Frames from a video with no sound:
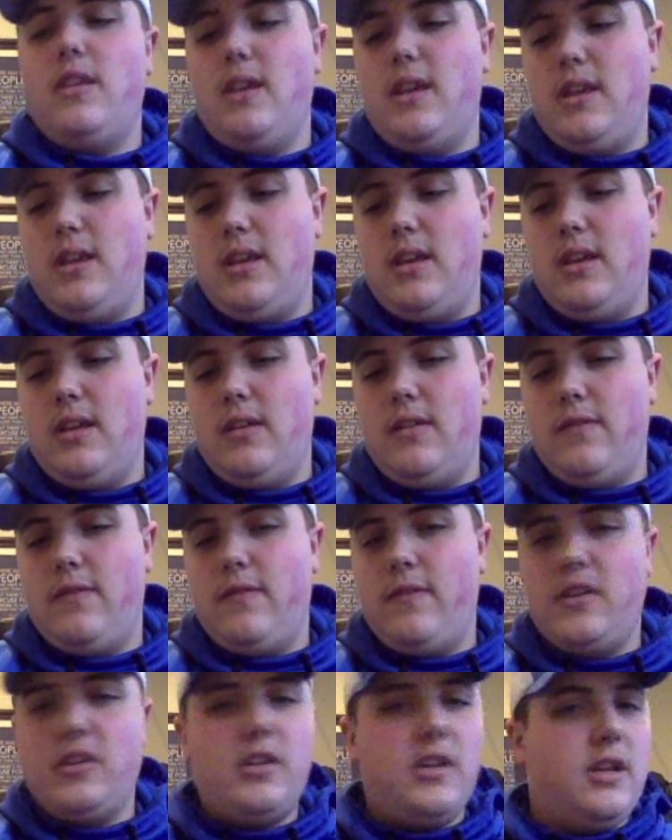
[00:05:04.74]
the
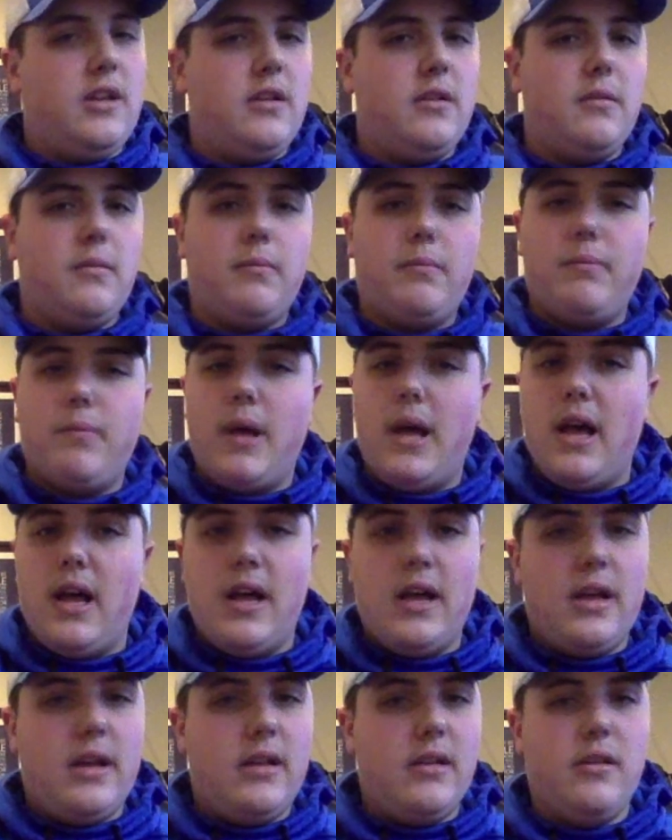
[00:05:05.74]
fishing
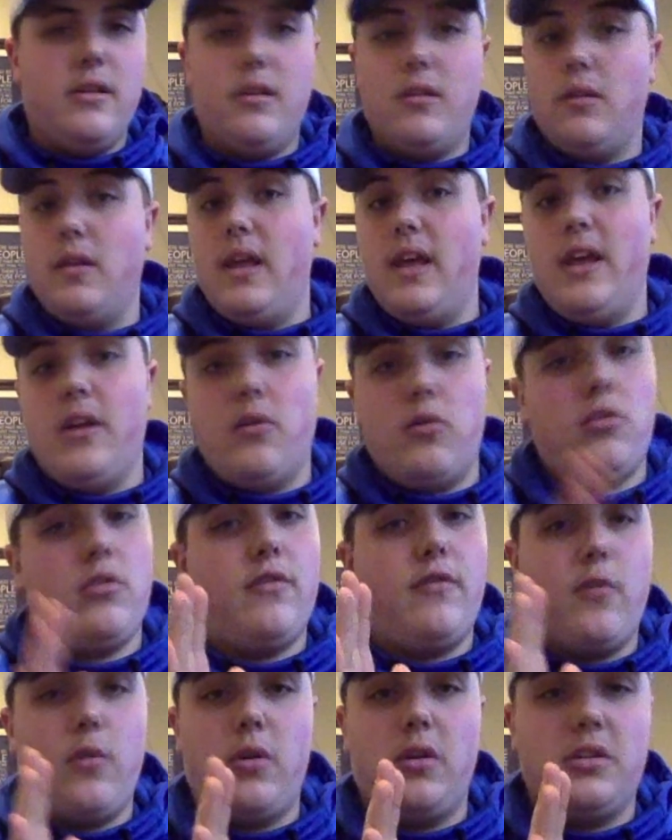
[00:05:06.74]
pond, lake, or the
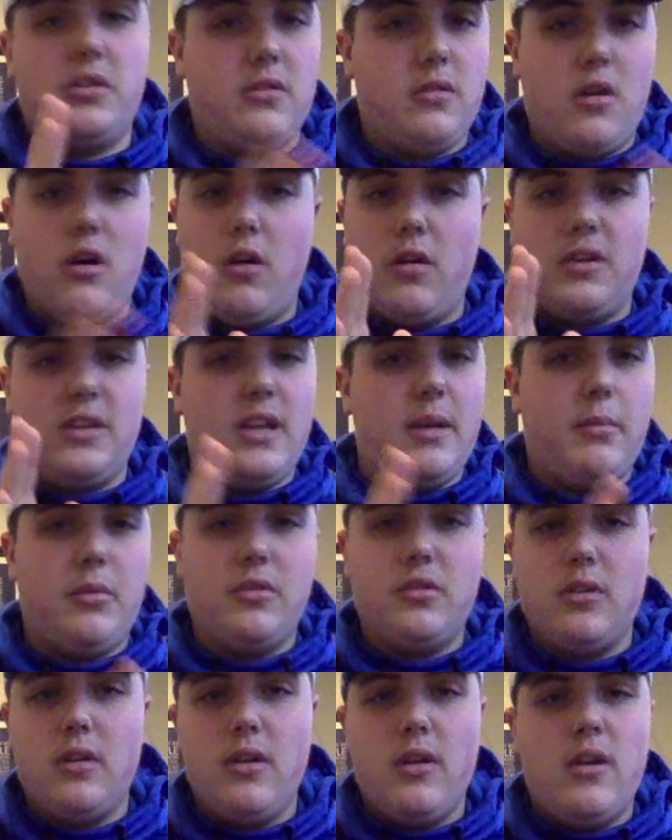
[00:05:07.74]
forest. All
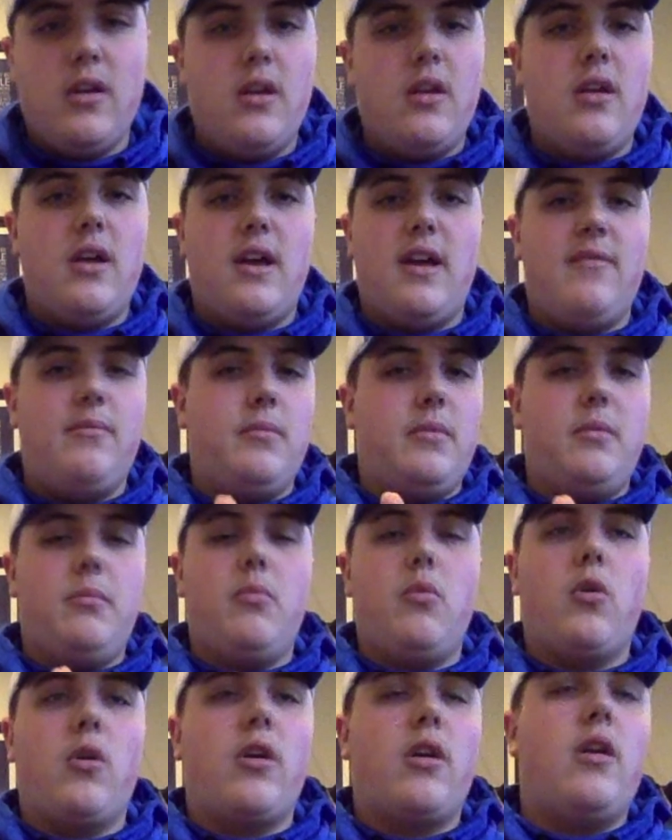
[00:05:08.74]
examples. I have
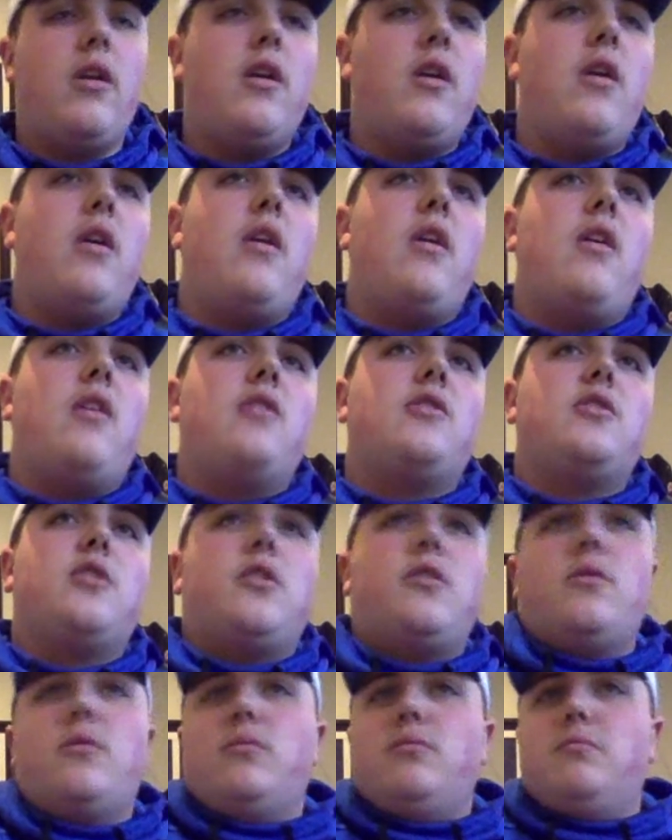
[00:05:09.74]
more.
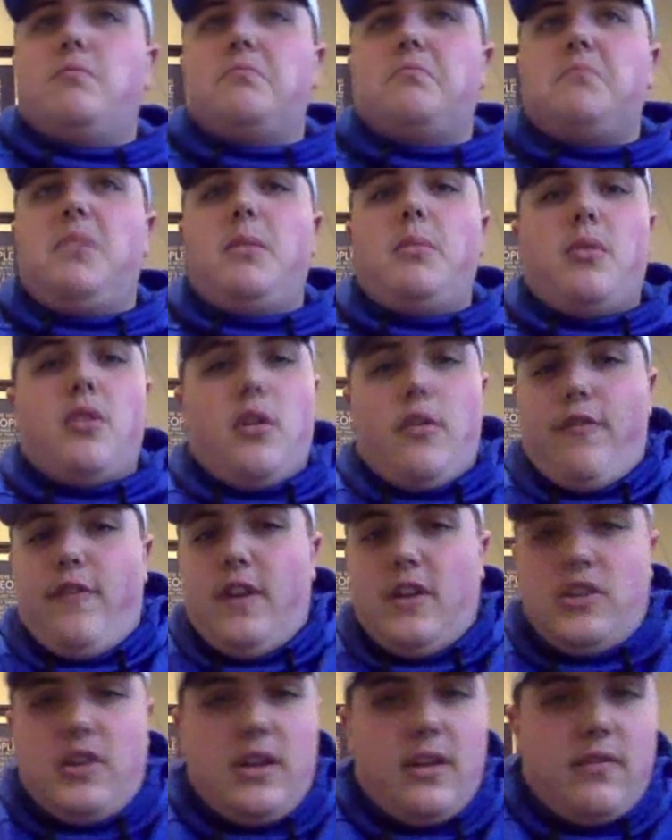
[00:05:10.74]
So people go
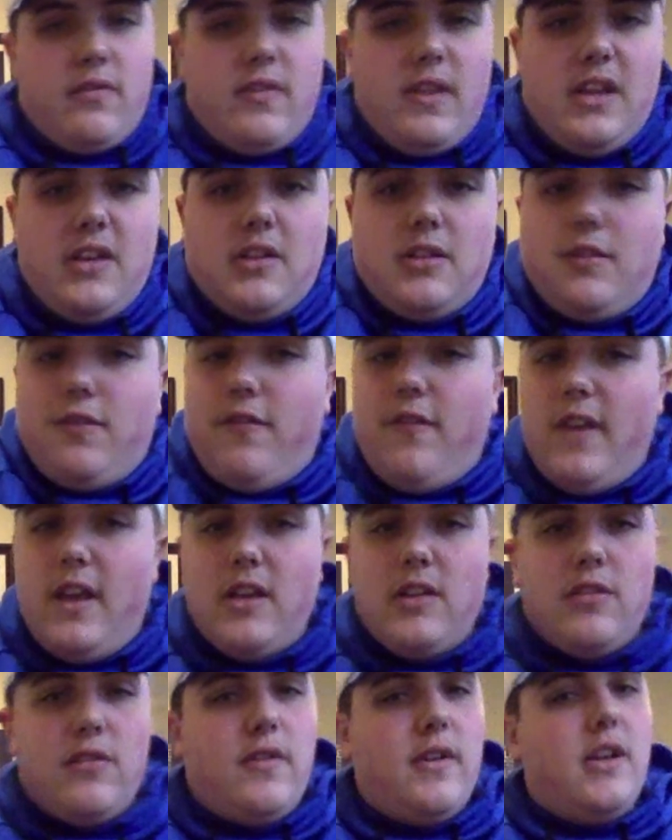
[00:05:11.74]
fishing. They just
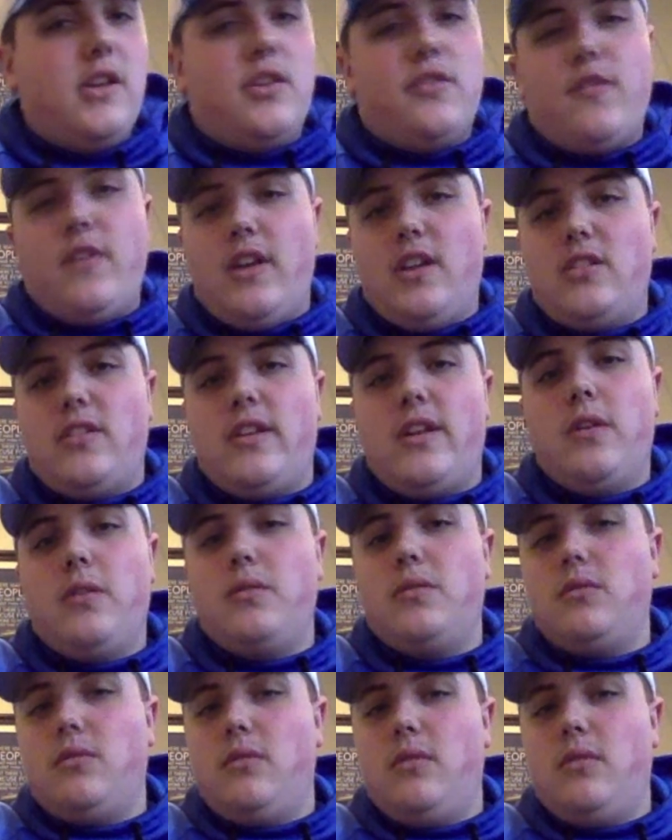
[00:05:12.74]
fish, fish, fish. They don't